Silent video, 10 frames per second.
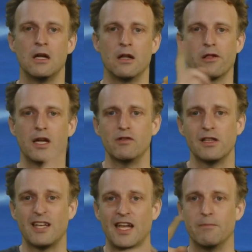several
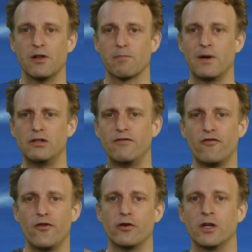tables by
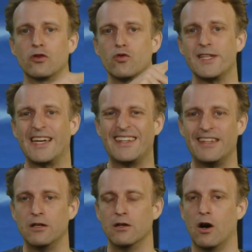referring to the
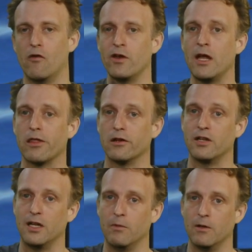ID of another
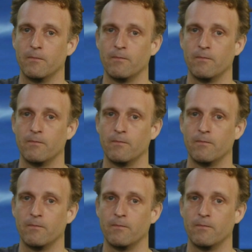table.